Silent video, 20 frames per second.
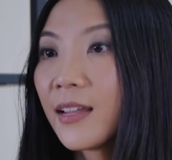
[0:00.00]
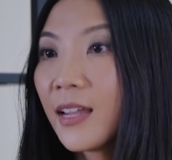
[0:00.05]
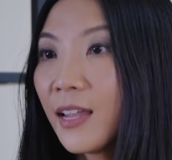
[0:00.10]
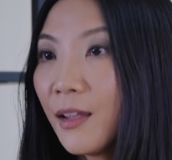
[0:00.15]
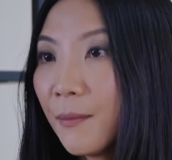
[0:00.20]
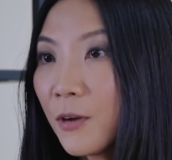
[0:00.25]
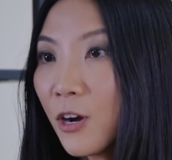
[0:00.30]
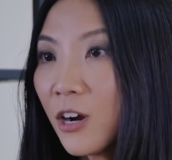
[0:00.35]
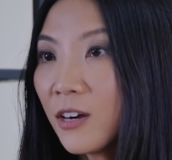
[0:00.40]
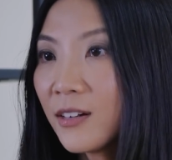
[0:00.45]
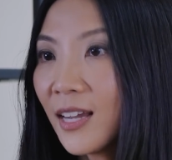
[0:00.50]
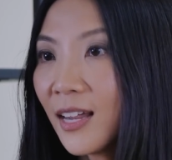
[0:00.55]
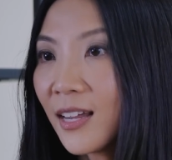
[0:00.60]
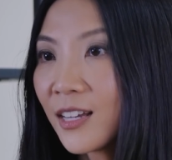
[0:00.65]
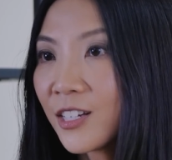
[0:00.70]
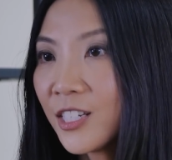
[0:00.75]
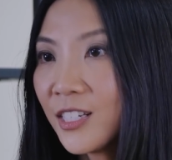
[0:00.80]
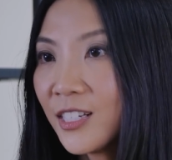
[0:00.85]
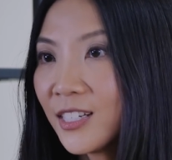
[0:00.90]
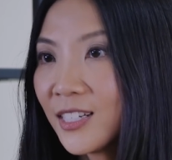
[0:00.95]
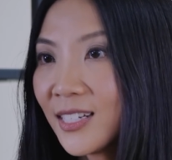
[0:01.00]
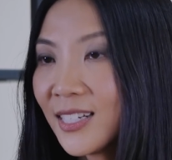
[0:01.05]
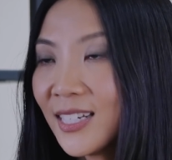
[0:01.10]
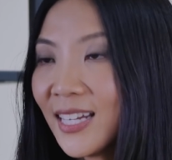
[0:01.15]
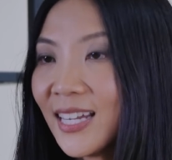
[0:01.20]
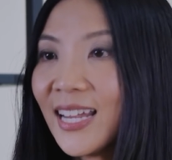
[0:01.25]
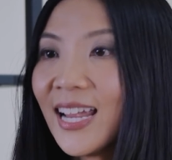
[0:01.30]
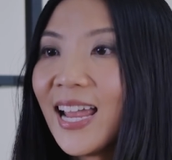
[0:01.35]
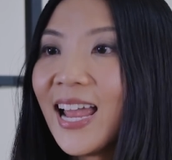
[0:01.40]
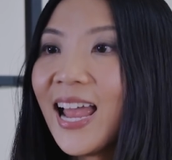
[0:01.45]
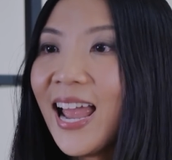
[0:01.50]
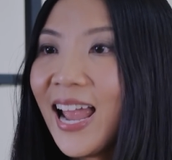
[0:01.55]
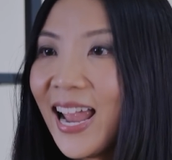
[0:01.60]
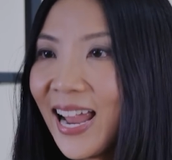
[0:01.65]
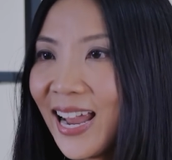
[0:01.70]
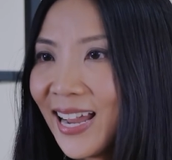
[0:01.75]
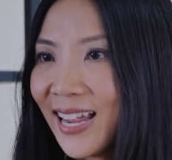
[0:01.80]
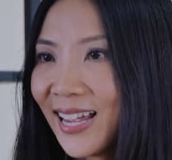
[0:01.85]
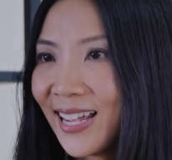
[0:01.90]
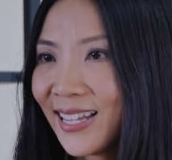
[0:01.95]
Kim Kardashian
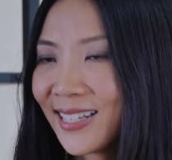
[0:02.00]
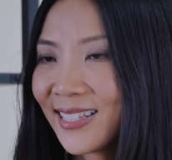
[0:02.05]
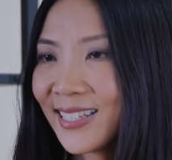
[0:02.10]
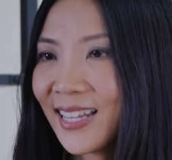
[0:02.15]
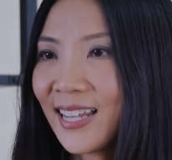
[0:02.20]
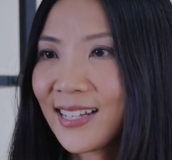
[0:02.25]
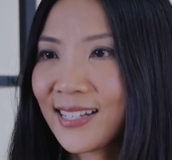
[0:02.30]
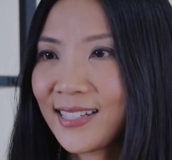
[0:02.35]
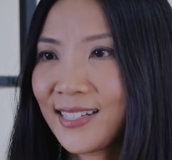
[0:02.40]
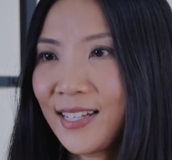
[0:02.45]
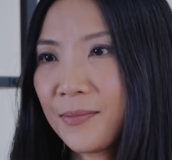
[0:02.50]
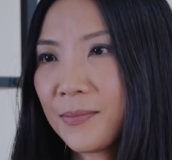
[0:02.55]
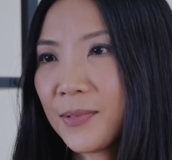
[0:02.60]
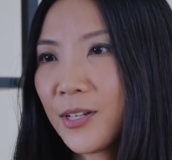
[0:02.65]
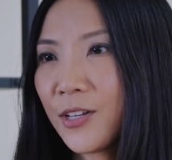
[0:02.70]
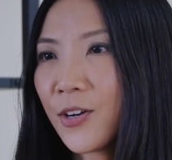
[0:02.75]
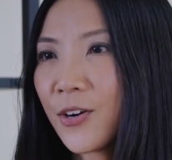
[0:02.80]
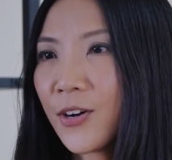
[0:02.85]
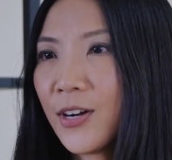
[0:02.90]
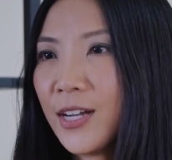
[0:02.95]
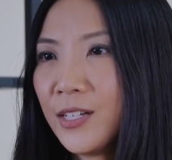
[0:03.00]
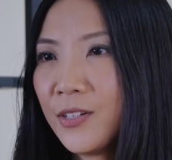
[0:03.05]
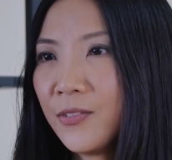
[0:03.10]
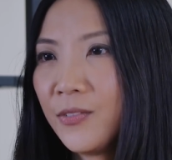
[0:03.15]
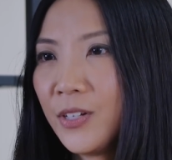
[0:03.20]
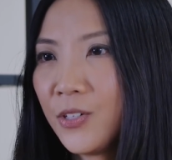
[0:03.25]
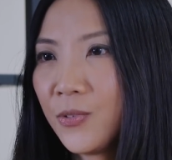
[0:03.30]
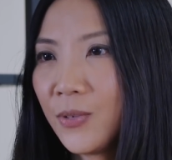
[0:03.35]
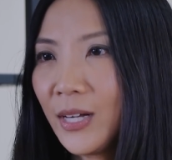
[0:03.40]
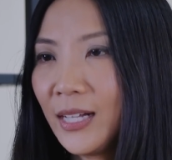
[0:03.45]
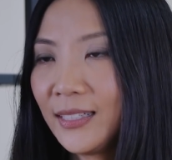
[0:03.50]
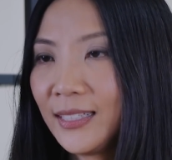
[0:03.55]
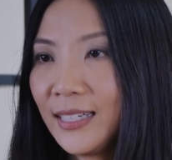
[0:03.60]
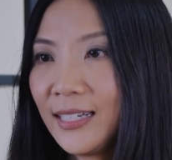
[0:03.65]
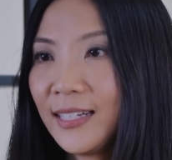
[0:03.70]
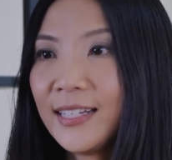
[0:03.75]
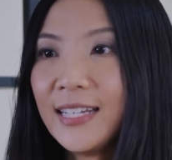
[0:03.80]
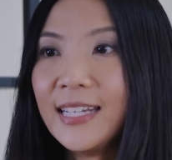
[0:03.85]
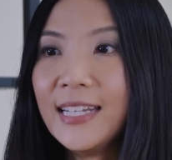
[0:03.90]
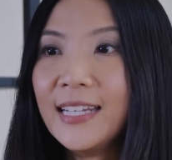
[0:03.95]
has accepted her
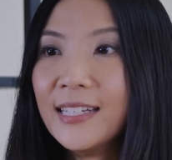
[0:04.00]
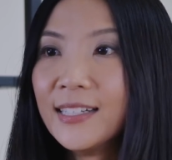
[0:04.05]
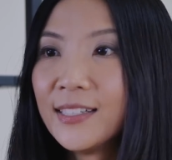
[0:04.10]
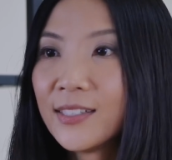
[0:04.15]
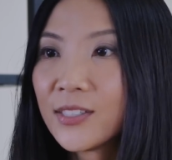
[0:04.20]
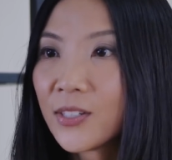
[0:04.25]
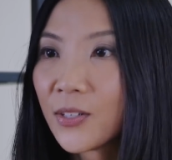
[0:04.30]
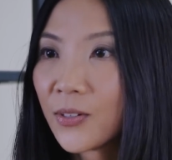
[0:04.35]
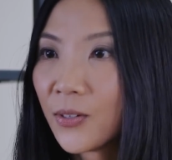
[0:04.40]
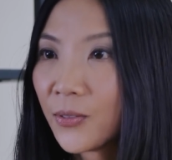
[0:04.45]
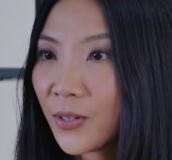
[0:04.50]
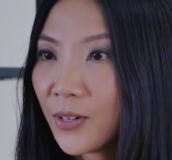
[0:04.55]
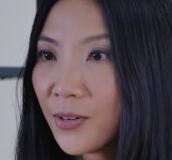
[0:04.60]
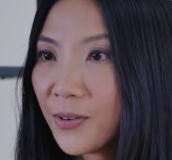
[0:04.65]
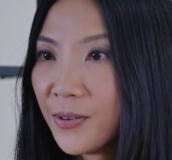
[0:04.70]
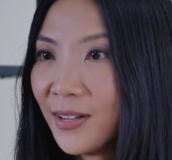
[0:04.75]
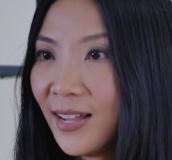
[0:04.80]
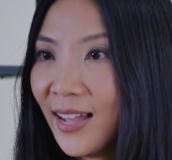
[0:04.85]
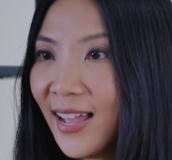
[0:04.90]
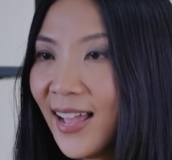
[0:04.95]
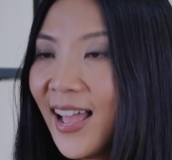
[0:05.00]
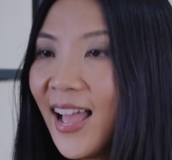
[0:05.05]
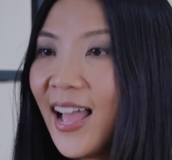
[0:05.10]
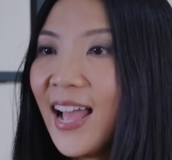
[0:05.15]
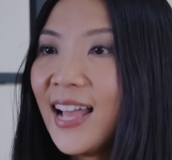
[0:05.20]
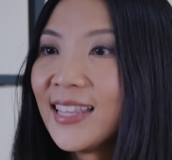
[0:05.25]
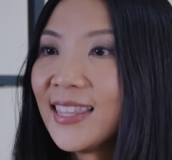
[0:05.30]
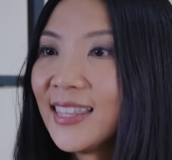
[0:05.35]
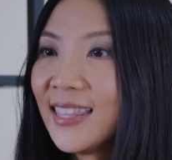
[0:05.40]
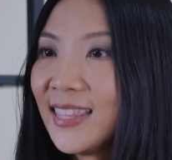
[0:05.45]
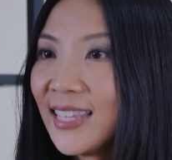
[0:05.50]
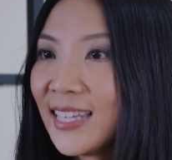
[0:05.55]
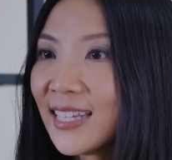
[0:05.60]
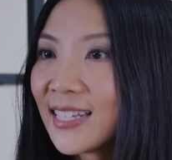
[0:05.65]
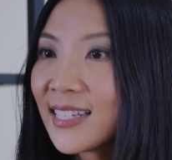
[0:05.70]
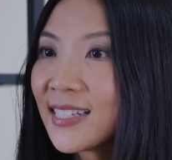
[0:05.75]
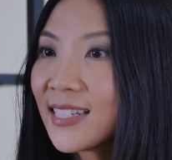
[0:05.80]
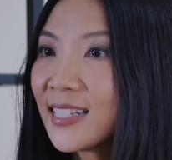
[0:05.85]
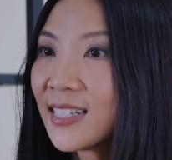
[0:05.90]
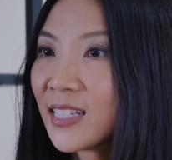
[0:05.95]
individuality in total, and
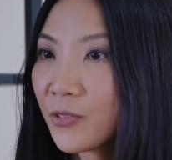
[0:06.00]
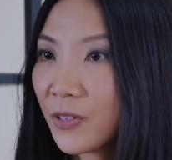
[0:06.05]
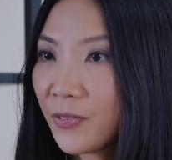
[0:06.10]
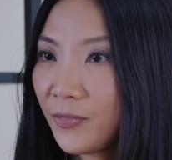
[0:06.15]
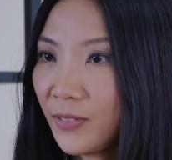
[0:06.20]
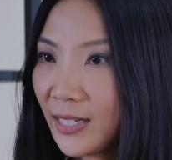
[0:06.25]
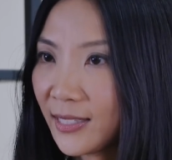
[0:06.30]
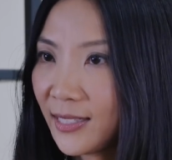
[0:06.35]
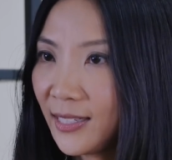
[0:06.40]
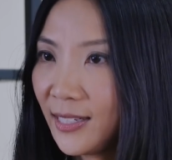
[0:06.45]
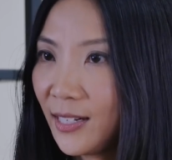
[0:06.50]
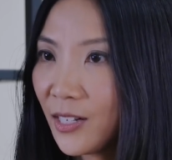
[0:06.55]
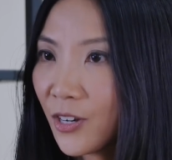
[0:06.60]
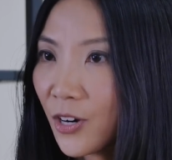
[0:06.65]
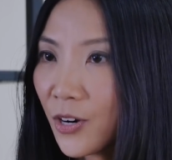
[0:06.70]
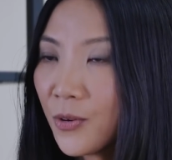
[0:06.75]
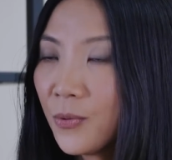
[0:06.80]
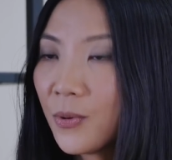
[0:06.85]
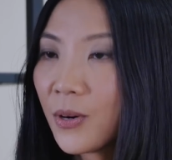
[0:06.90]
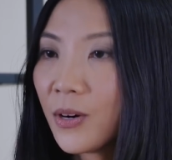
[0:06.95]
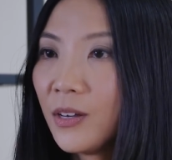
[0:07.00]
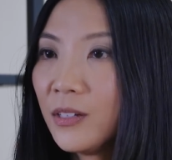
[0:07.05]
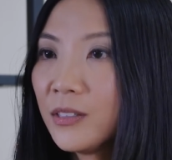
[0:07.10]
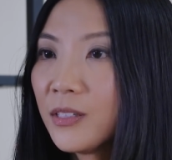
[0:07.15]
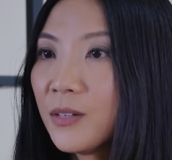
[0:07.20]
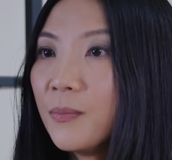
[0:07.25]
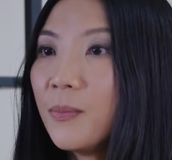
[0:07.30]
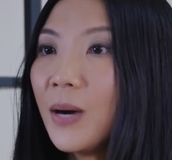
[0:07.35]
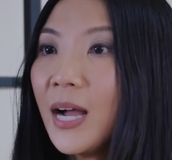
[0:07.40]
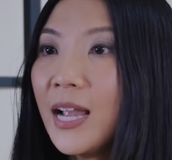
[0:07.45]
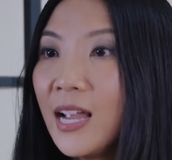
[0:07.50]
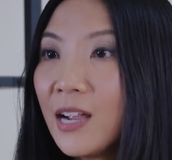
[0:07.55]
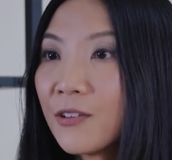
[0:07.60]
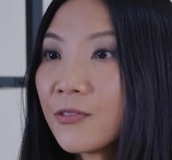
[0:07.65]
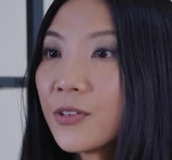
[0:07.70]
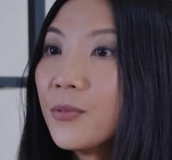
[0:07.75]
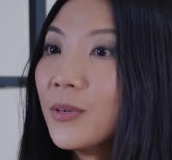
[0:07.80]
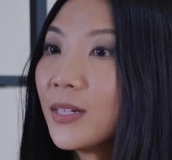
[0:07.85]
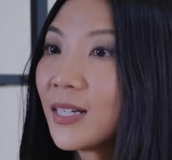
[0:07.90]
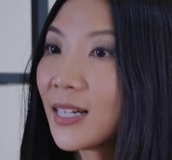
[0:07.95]
this is reflected in her world by
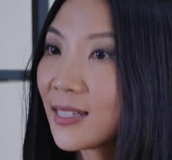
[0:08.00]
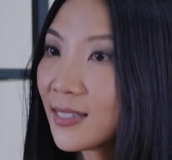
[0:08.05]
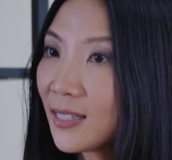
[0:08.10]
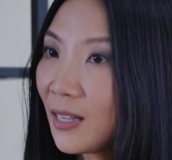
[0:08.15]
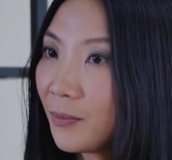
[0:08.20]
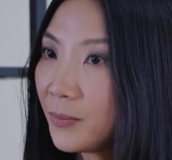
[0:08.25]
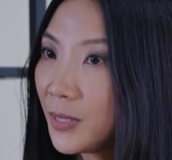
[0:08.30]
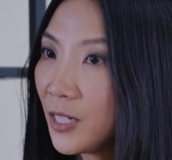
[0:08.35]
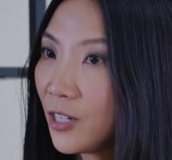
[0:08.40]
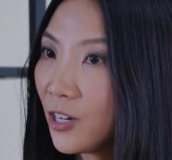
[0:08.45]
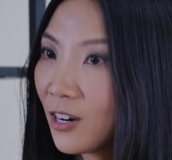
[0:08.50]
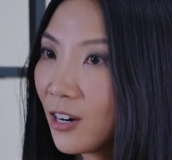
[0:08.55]
everyone accepting